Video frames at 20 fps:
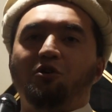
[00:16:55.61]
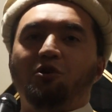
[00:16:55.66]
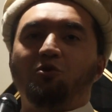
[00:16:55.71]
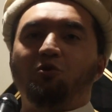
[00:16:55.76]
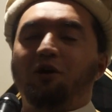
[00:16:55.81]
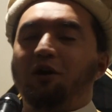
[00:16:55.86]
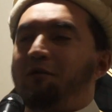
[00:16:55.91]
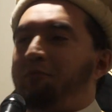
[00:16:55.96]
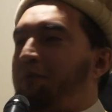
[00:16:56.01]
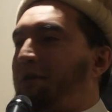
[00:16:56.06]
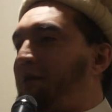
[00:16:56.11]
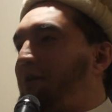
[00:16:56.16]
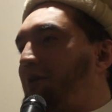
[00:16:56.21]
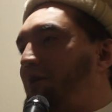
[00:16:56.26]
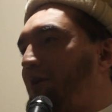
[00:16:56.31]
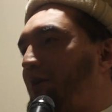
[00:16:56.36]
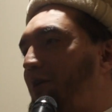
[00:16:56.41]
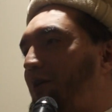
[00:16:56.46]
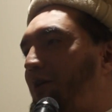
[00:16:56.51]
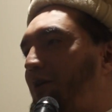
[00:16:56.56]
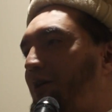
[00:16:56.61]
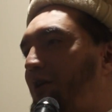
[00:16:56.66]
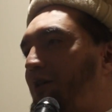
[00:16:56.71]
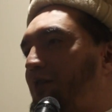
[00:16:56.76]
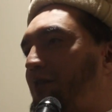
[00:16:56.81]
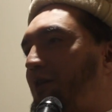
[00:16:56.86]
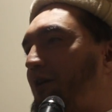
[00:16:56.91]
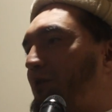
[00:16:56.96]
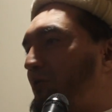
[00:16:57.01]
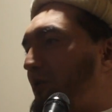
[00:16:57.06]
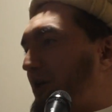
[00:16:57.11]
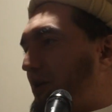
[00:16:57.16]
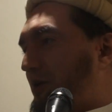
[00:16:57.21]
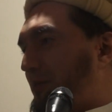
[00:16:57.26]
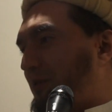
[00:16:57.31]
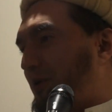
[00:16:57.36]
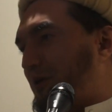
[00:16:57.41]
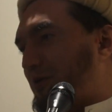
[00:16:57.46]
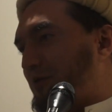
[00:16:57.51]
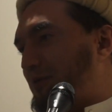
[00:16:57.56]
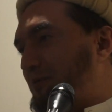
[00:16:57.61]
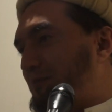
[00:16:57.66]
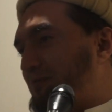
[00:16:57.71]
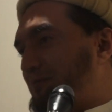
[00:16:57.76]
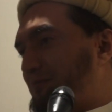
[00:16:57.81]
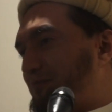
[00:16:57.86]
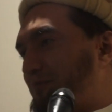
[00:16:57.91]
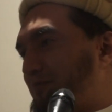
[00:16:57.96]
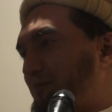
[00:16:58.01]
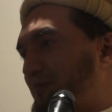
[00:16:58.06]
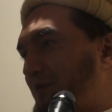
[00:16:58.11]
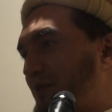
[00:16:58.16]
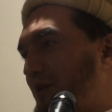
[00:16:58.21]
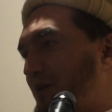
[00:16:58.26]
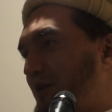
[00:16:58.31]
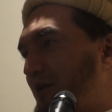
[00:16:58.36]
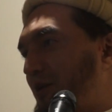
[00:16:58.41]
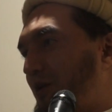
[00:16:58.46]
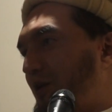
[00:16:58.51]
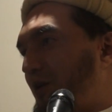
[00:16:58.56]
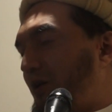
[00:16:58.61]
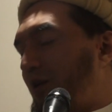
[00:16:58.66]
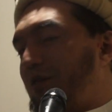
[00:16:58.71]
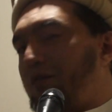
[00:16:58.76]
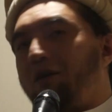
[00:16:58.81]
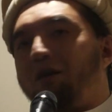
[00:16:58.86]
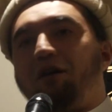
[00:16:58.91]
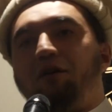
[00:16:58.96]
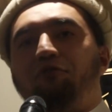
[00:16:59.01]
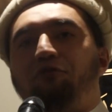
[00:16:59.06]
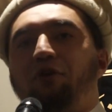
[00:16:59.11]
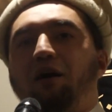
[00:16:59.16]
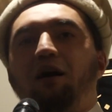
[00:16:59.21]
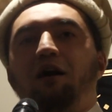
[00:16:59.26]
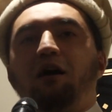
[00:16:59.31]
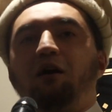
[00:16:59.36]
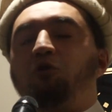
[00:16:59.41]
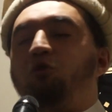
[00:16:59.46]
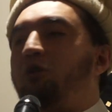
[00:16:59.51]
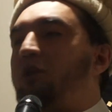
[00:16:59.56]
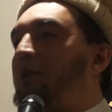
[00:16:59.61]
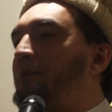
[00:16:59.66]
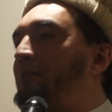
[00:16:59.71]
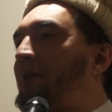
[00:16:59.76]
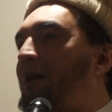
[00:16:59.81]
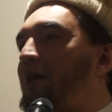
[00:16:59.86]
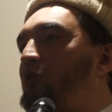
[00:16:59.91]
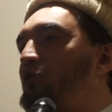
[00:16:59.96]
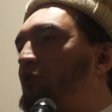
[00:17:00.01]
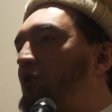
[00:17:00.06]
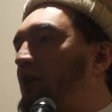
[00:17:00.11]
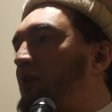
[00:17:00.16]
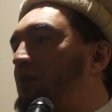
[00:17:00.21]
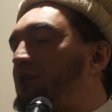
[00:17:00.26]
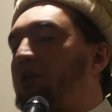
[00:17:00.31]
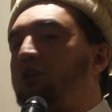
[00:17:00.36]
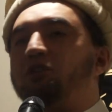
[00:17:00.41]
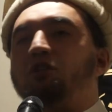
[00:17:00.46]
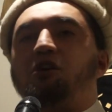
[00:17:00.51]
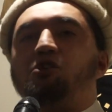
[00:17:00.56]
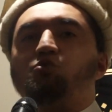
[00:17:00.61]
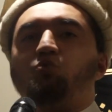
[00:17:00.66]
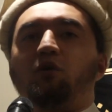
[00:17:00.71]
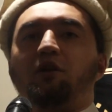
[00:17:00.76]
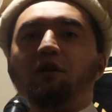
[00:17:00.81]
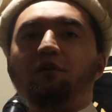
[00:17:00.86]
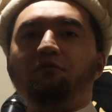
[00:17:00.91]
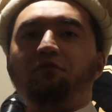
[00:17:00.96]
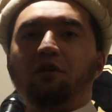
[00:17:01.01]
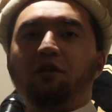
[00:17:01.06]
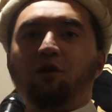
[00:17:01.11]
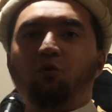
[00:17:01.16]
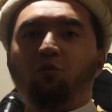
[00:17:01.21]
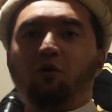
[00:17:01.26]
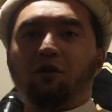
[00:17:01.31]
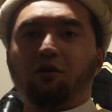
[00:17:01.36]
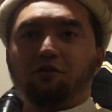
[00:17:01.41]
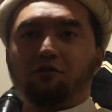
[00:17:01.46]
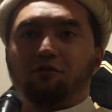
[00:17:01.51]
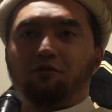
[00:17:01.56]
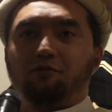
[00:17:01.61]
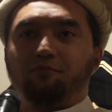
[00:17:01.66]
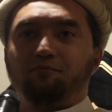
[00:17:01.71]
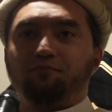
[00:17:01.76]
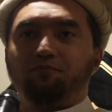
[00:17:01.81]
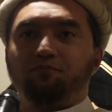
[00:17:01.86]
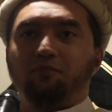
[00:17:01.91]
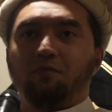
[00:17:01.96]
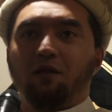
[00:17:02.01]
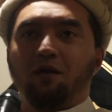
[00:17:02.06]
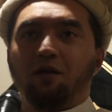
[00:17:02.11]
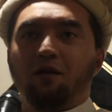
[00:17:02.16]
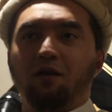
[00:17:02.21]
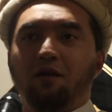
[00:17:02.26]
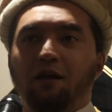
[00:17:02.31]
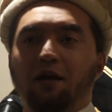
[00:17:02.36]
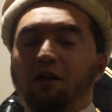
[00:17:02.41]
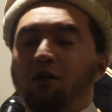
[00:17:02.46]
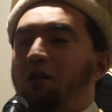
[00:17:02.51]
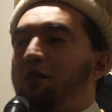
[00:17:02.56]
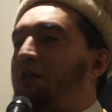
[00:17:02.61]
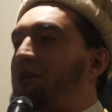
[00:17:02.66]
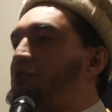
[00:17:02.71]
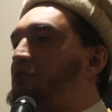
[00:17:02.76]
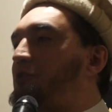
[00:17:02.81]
you and me. Allahu Akbar. Allah fa'alun lima yurid. He does whatever he wants. And Allah